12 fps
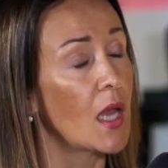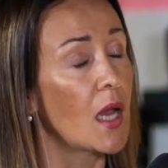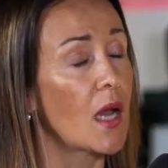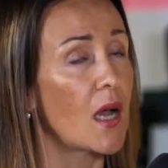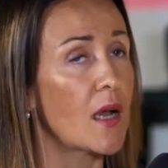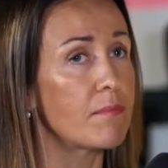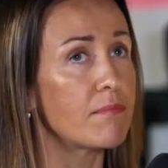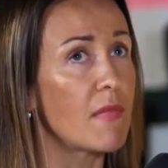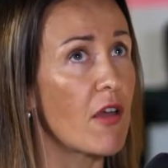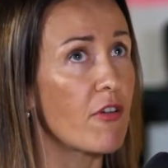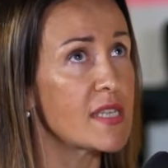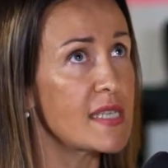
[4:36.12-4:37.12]

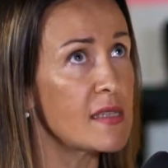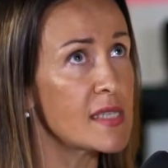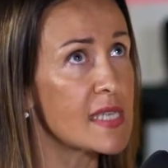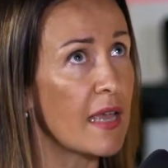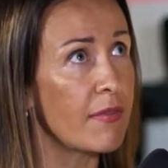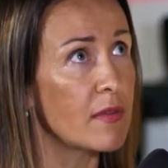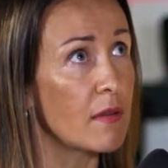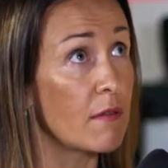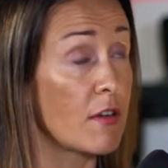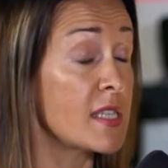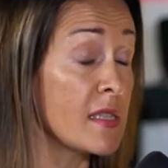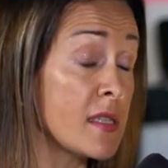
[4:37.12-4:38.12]
Resilience
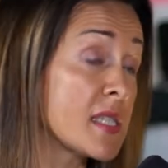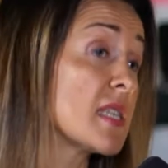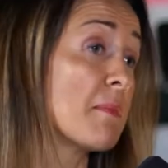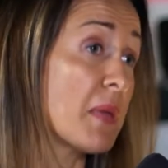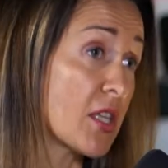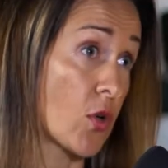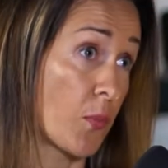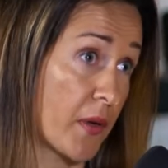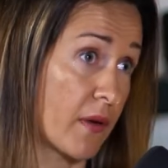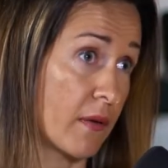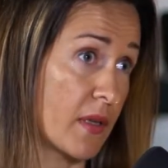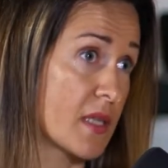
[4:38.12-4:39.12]
is a big
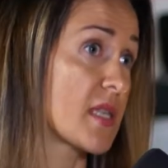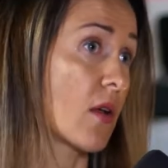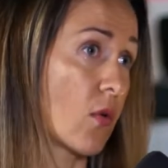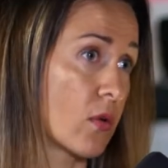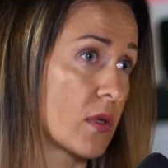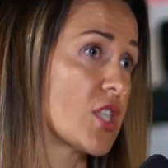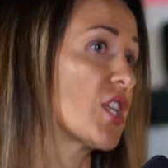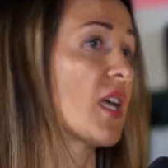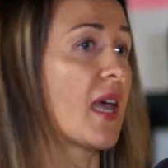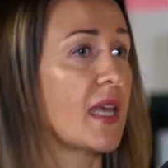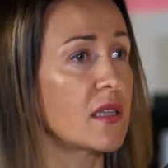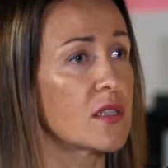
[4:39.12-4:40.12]
topic in psychology,
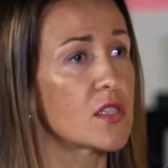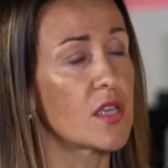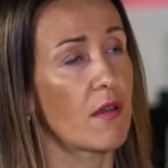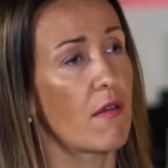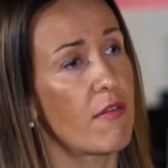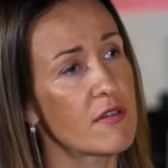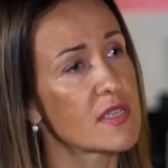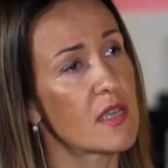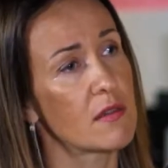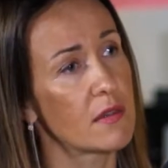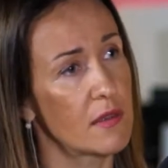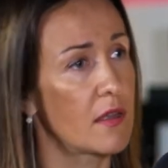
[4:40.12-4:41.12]
and there is
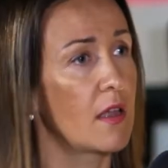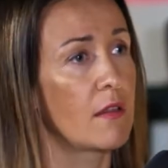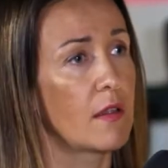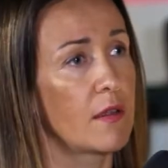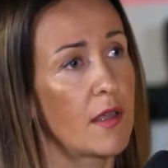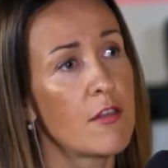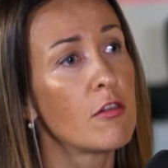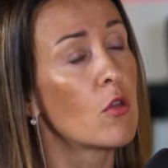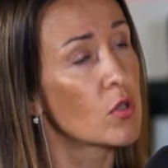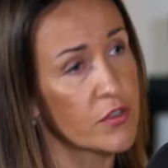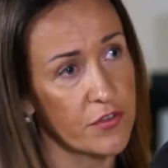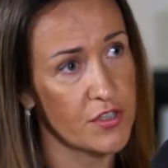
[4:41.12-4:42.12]
a
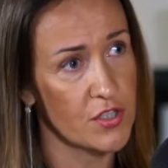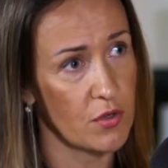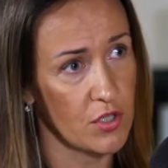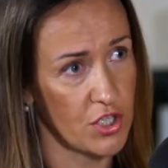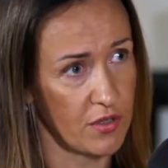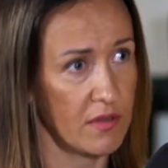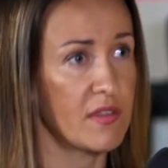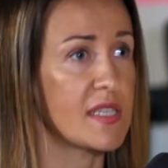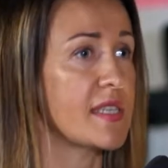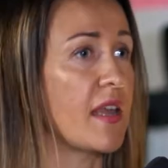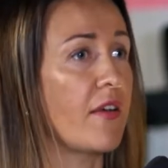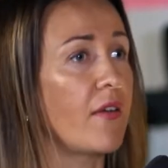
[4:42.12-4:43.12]
lot of research in
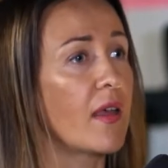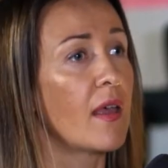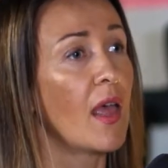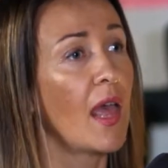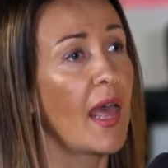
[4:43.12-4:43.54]
this area.